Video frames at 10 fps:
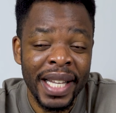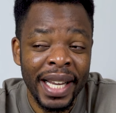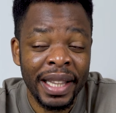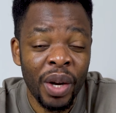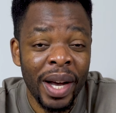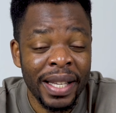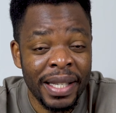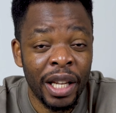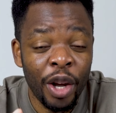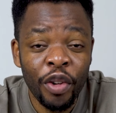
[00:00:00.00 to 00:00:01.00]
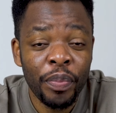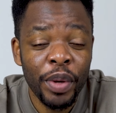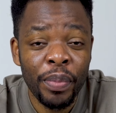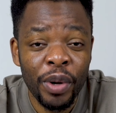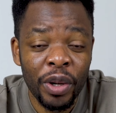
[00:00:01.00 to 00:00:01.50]
Like there was a lot of
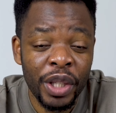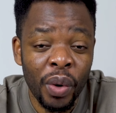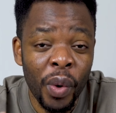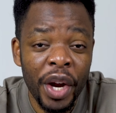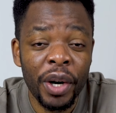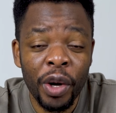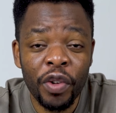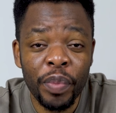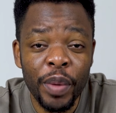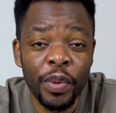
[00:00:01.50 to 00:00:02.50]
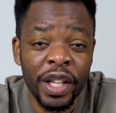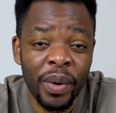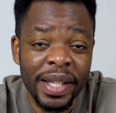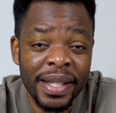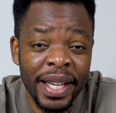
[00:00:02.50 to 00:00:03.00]
people, or there were a lot of people that
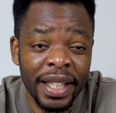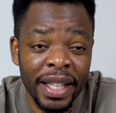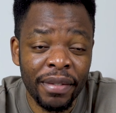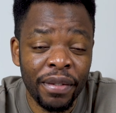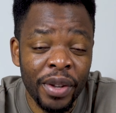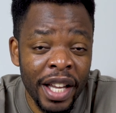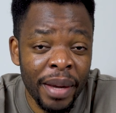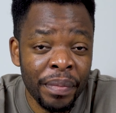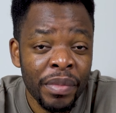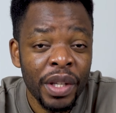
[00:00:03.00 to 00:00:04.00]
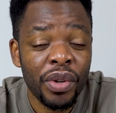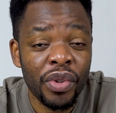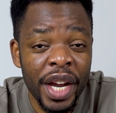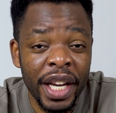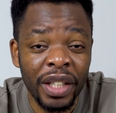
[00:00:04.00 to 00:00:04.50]
were saying that for them
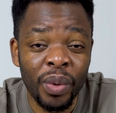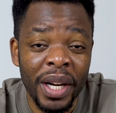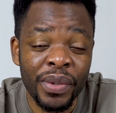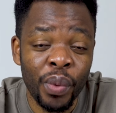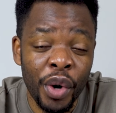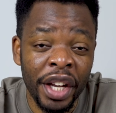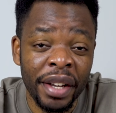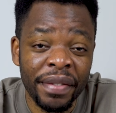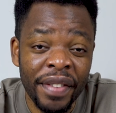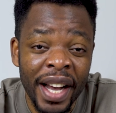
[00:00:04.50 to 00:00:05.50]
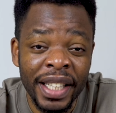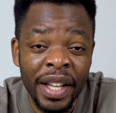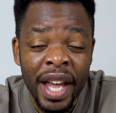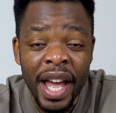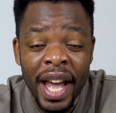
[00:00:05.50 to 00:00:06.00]
Rain was working fine,
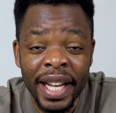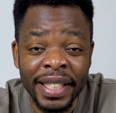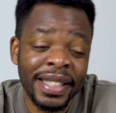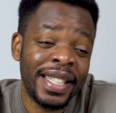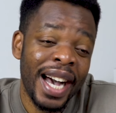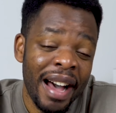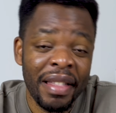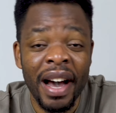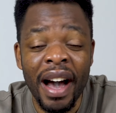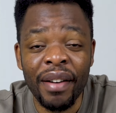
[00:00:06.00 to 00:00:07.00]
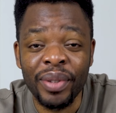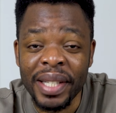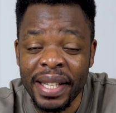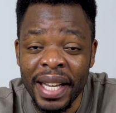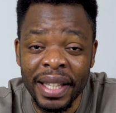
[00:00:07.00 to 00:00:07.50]
and the other half was
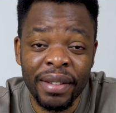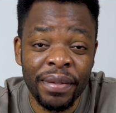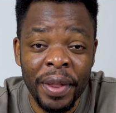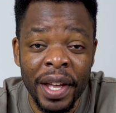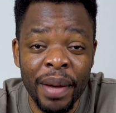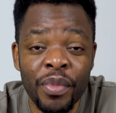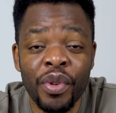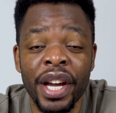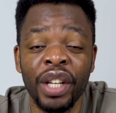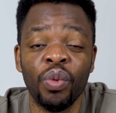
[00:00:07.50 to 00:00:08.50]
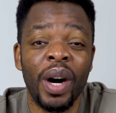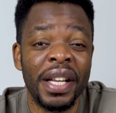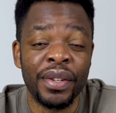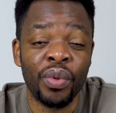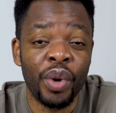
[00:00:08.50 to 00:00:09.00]
saying that for them Rain
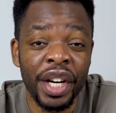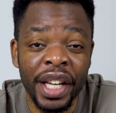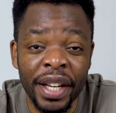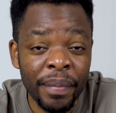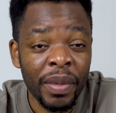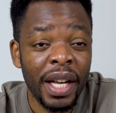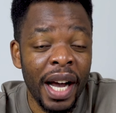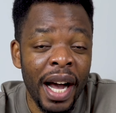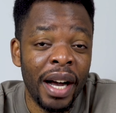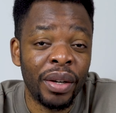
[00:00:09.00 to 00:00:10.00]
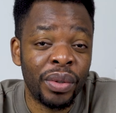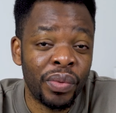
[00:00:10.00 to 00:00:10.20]
wasn't working uh,